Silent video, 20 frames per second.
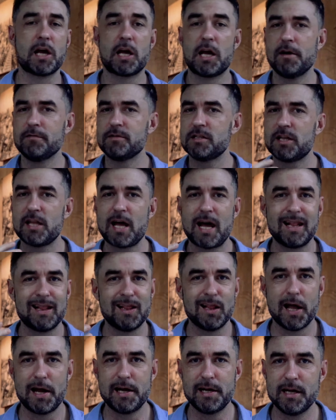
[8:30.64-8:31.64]
It gives it
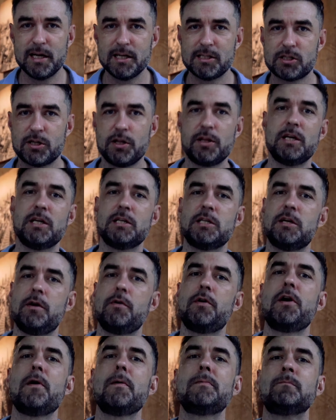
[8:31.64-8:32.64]
that lightness to the interior.